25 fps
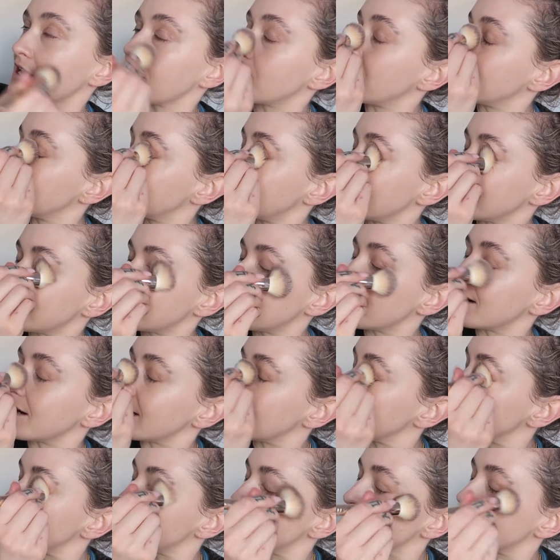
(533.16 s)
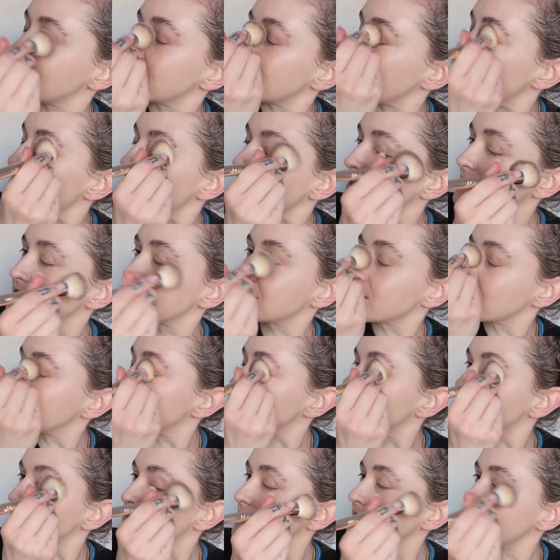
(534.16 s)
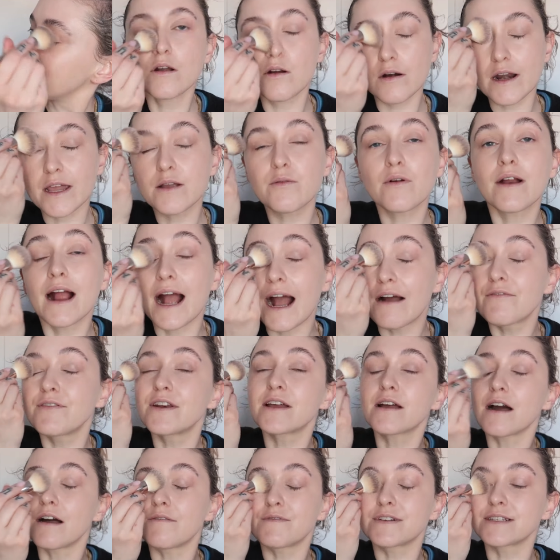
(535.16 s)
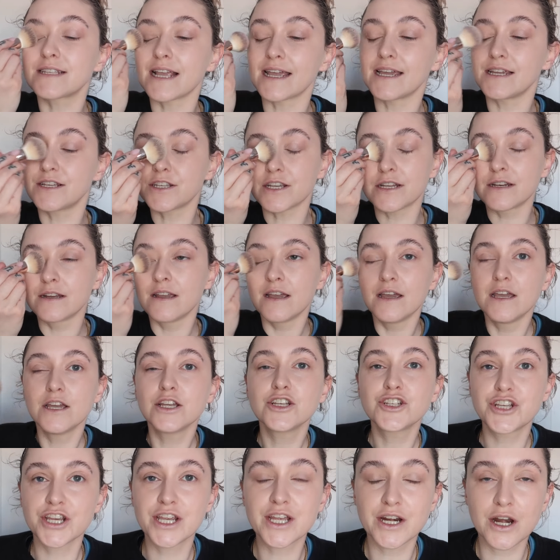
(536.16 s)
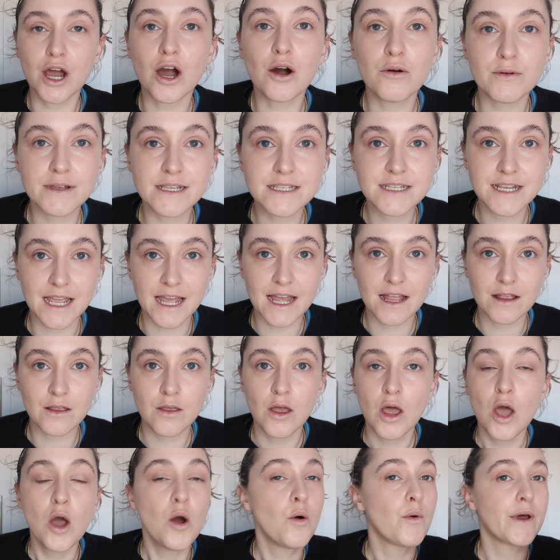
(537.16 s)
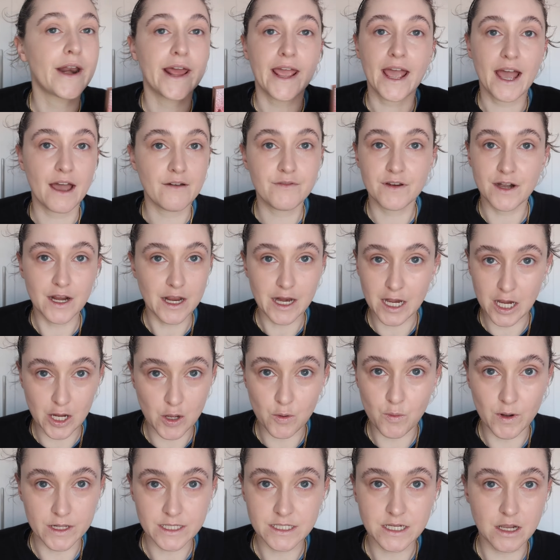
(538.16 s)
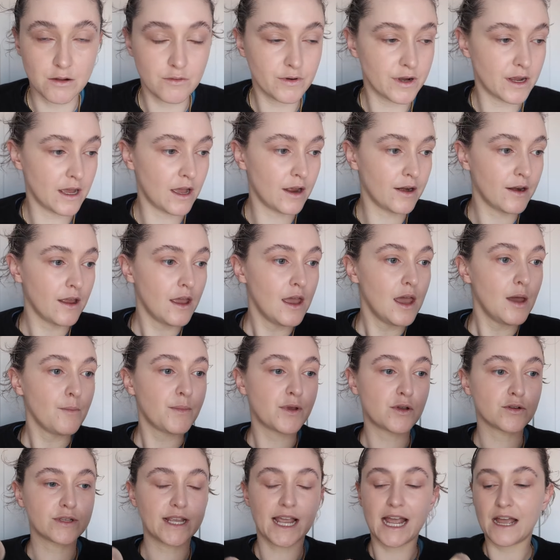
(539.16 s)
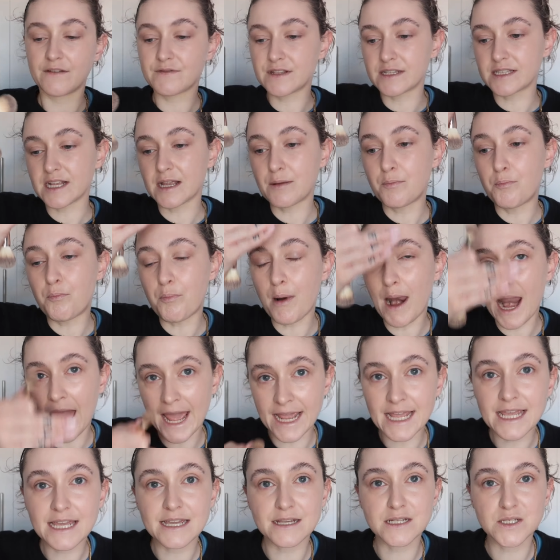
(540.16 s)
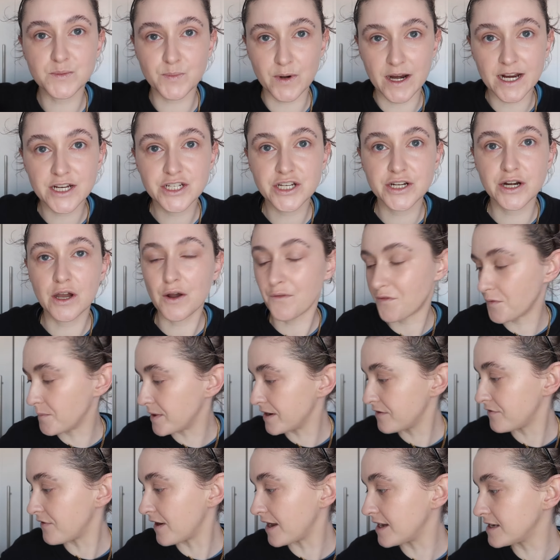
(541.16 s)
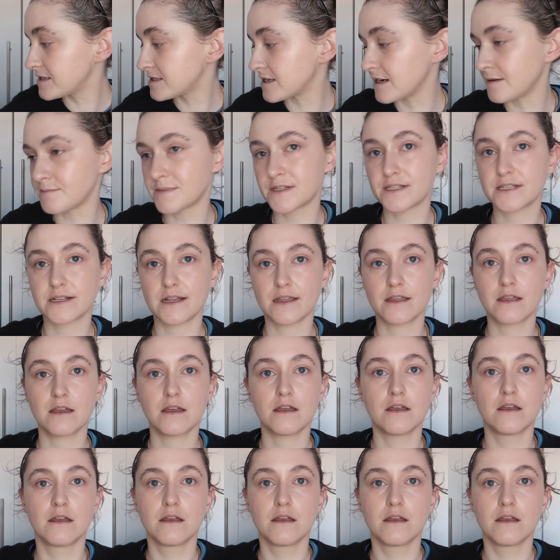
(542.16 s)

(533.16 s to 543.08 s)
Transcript: like my sister, is explaining something to me, or like we're having a conversation, she can always tell when I haven't a clue what's going on, because I have this like blank expression over my face and I'm just like,